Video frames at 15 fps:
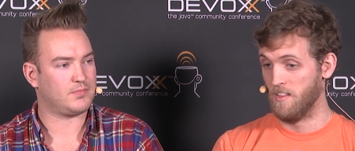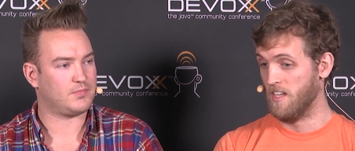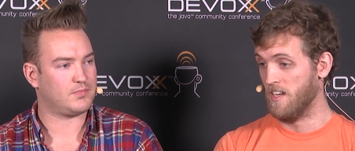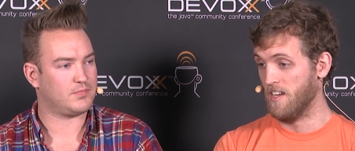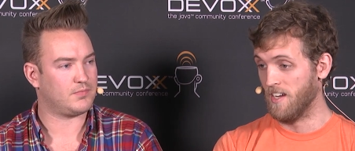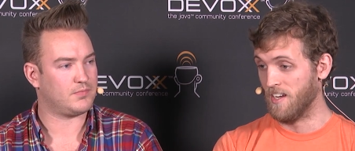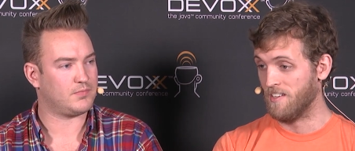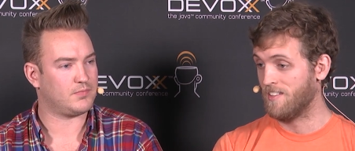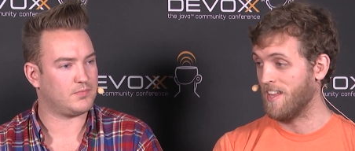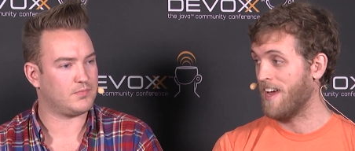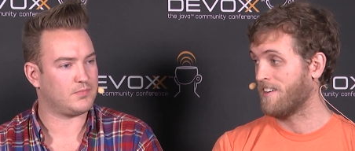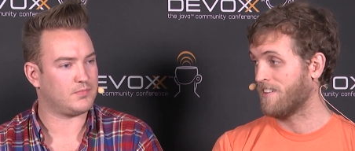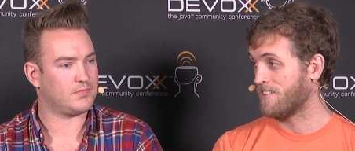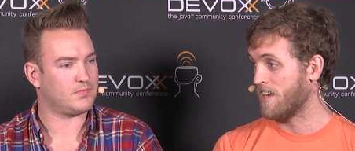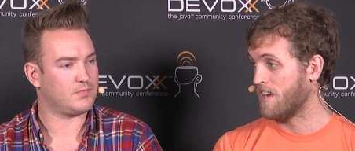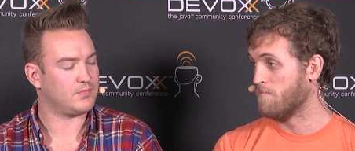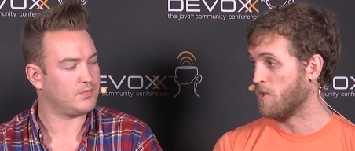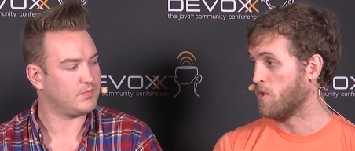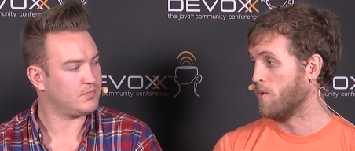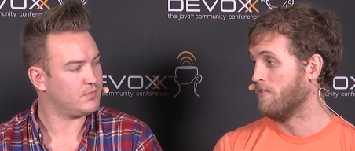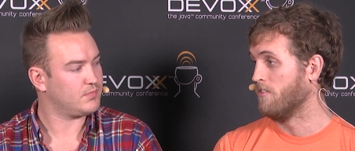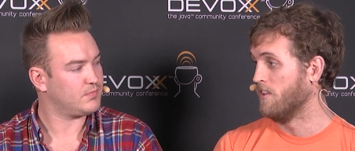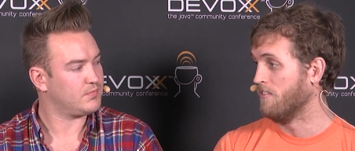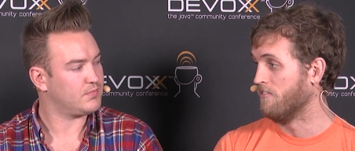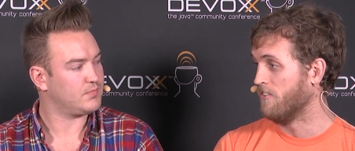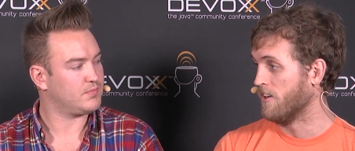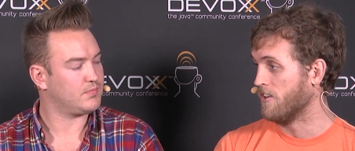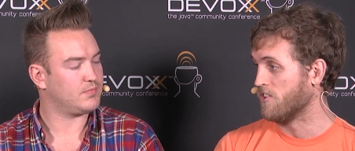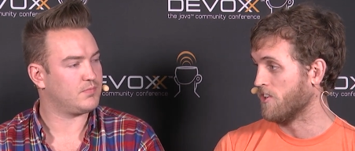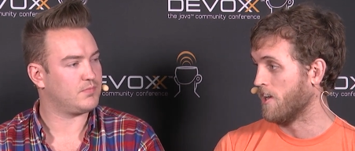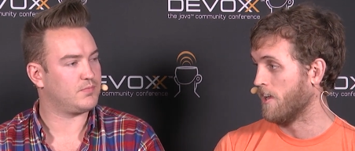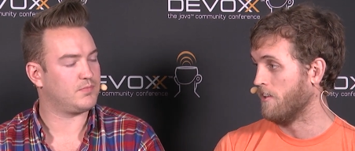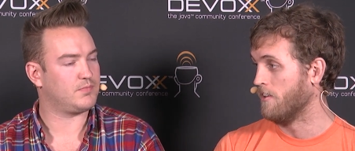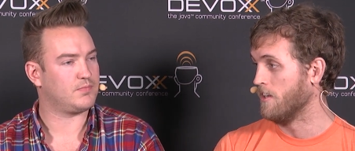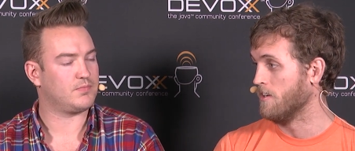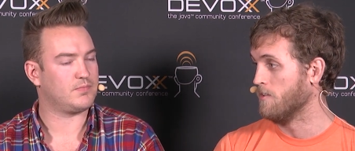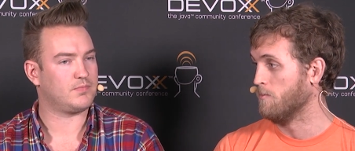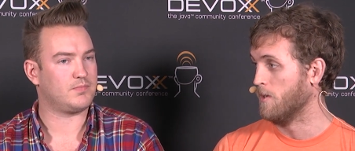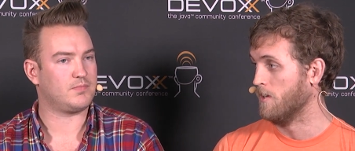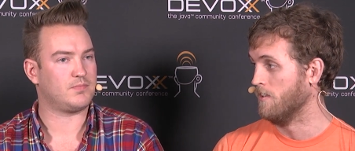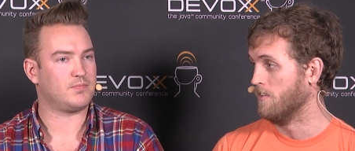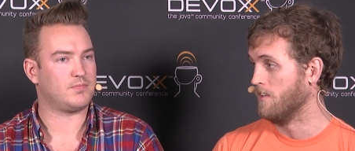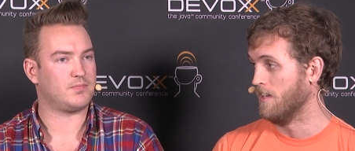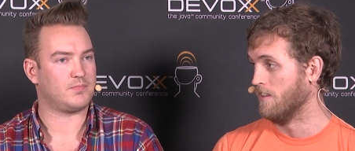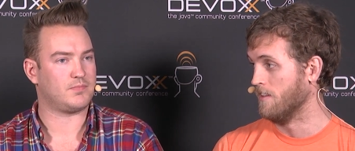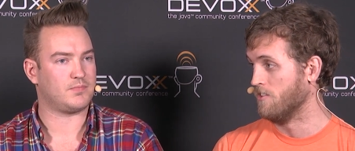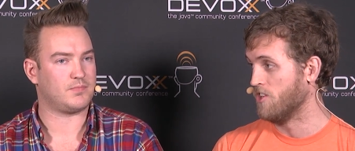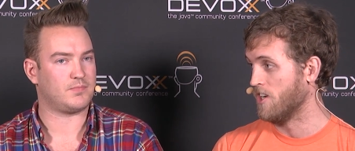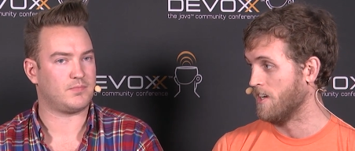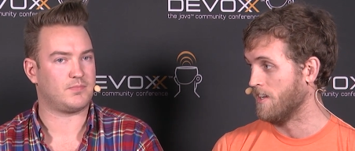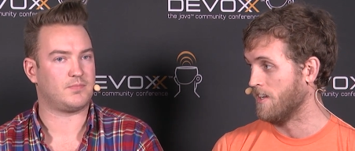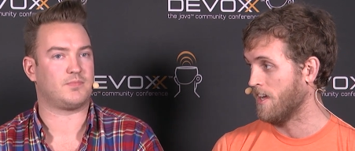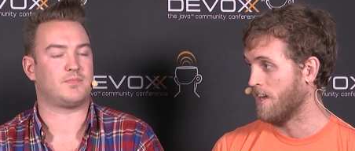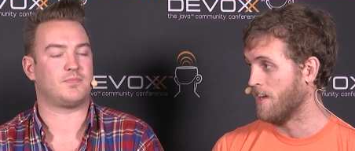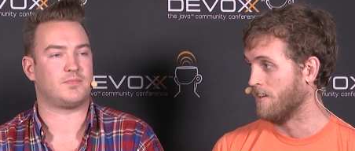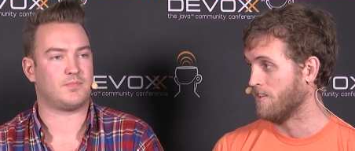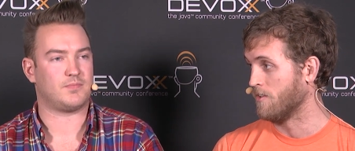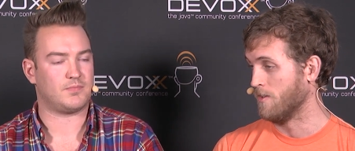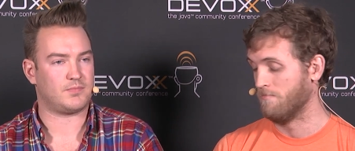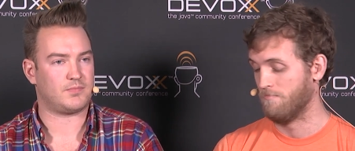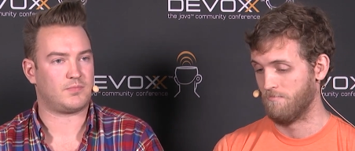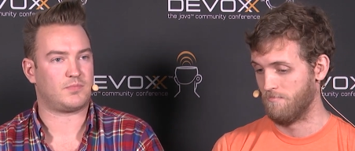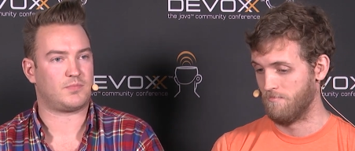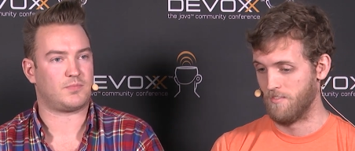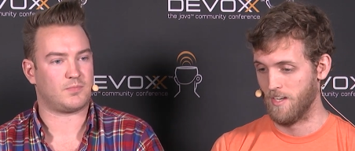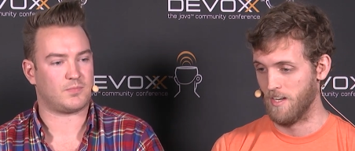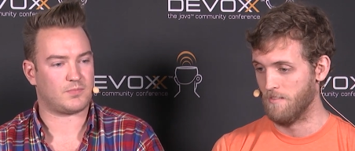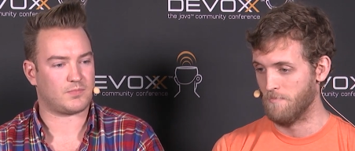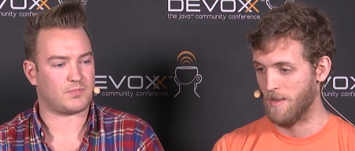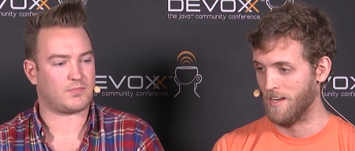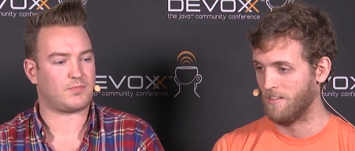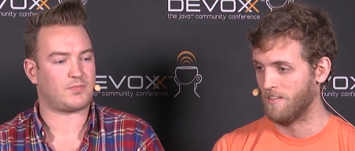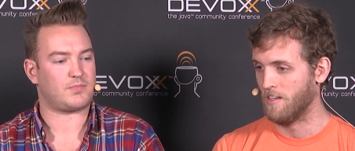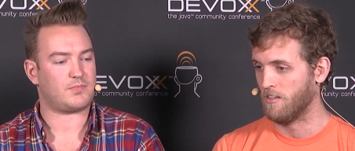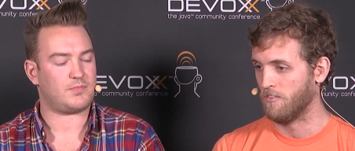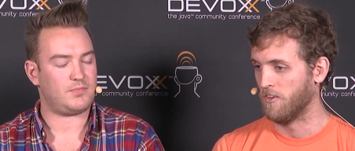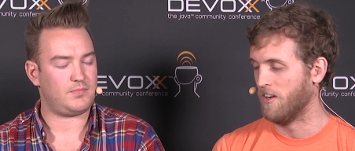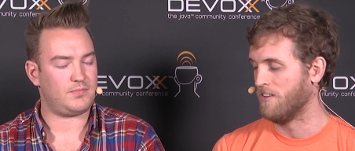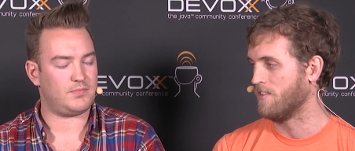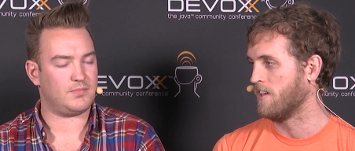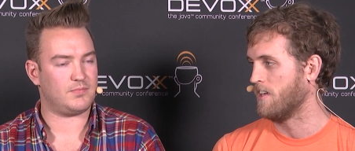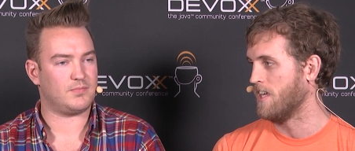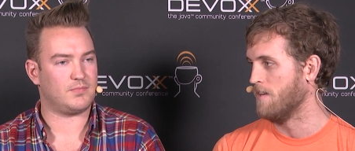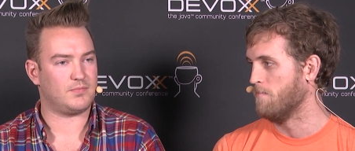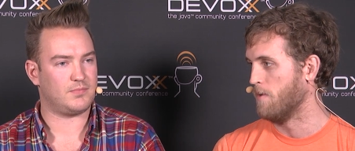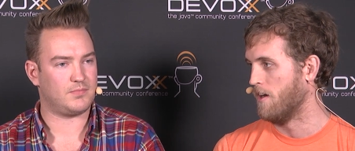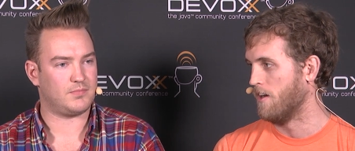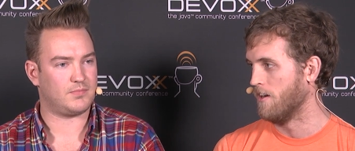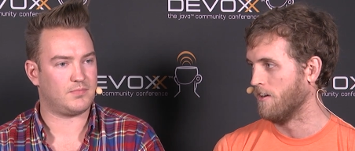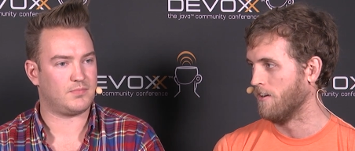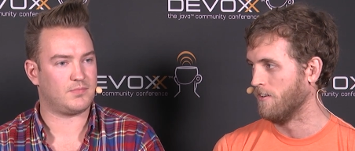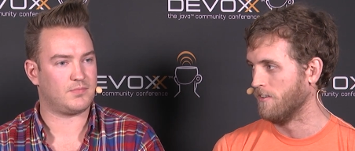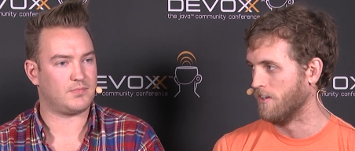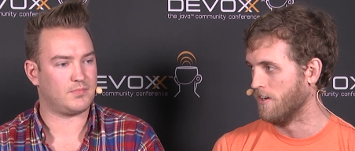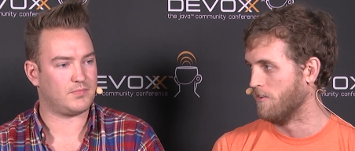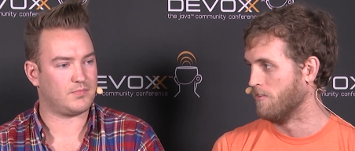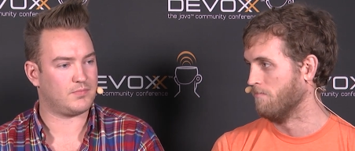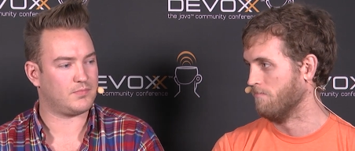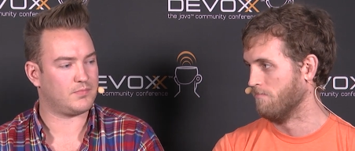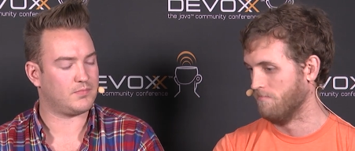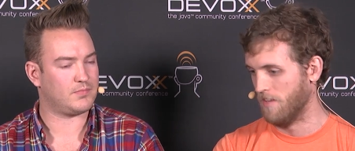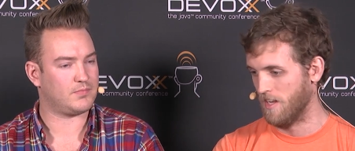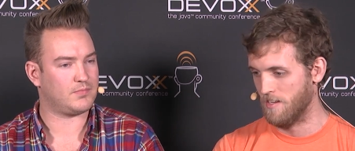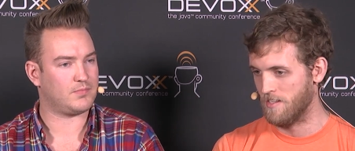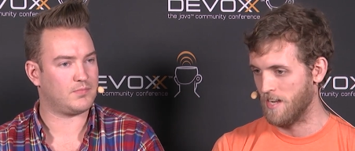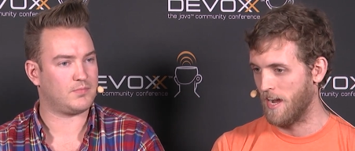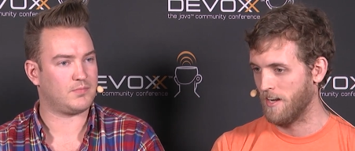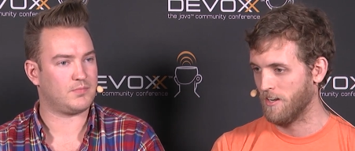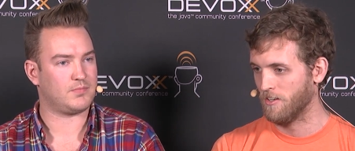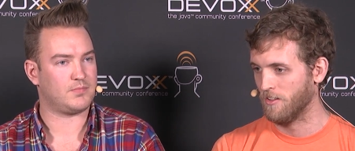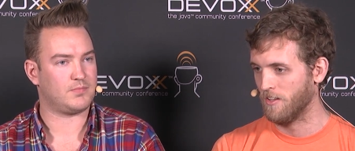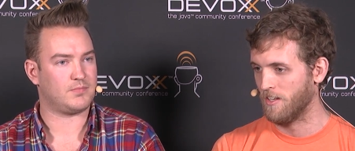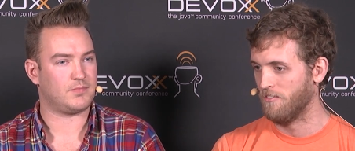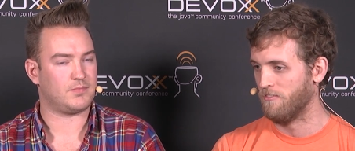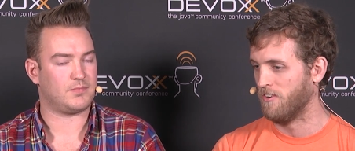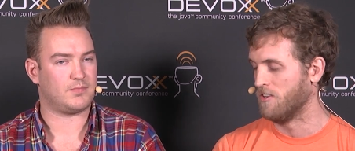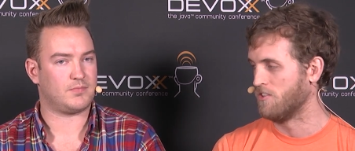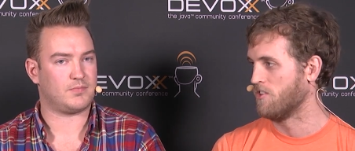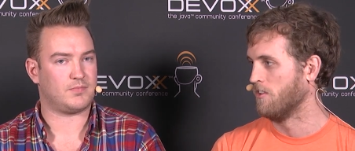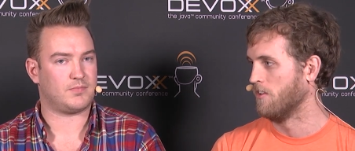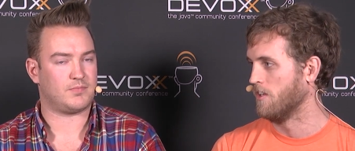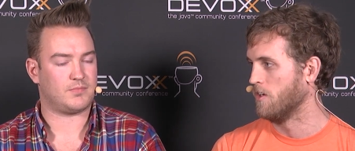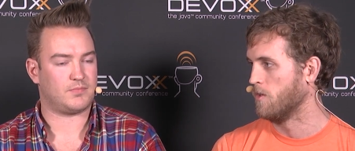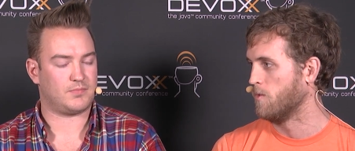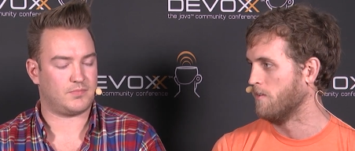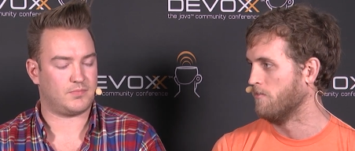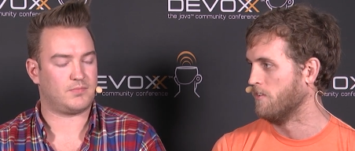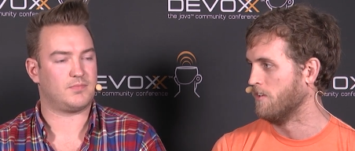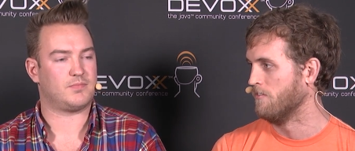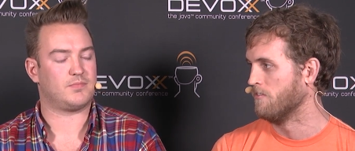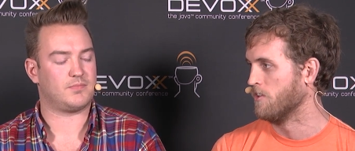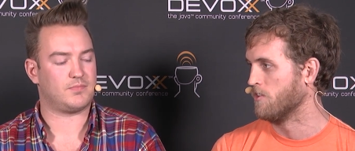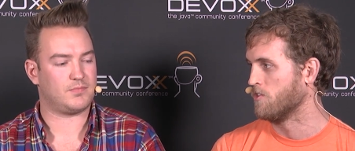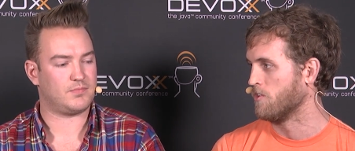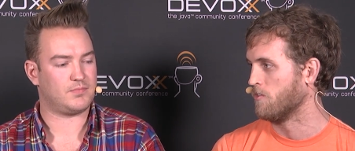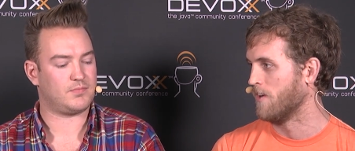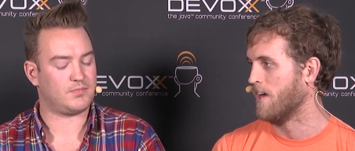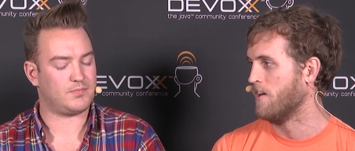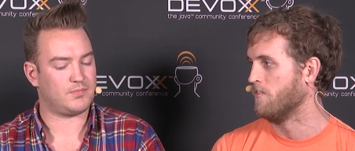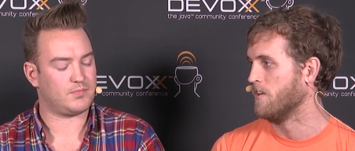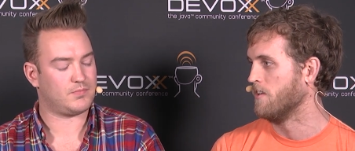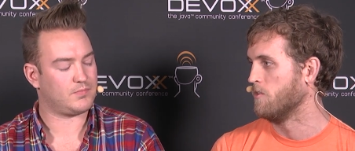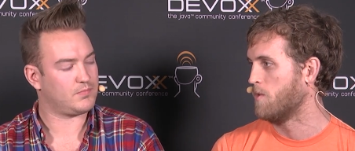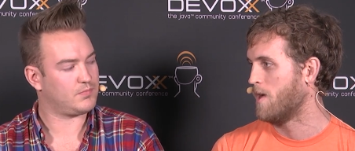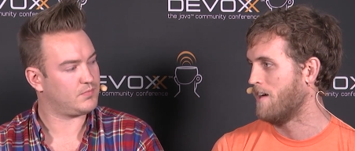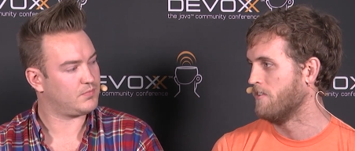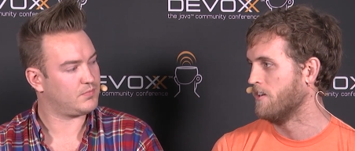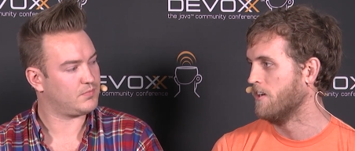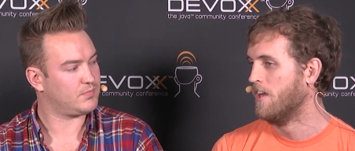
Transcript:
Speaker 1: the exact same equivalent functionality was in the JDK, so it didn't make sense for us to keep our, you know, entirely functionally equivalent version around in Guava